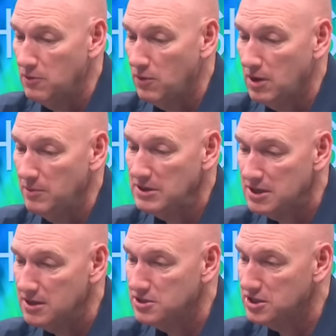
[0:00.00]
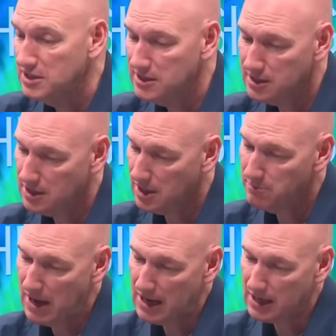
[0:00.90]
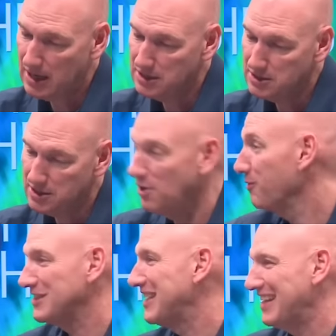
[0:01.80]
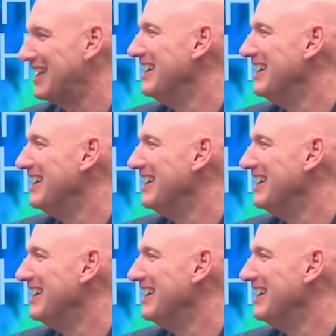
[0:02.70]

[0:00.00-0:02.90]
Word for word: Well, let me tell you, Jesus is going to come back on. No, I'm just kidding.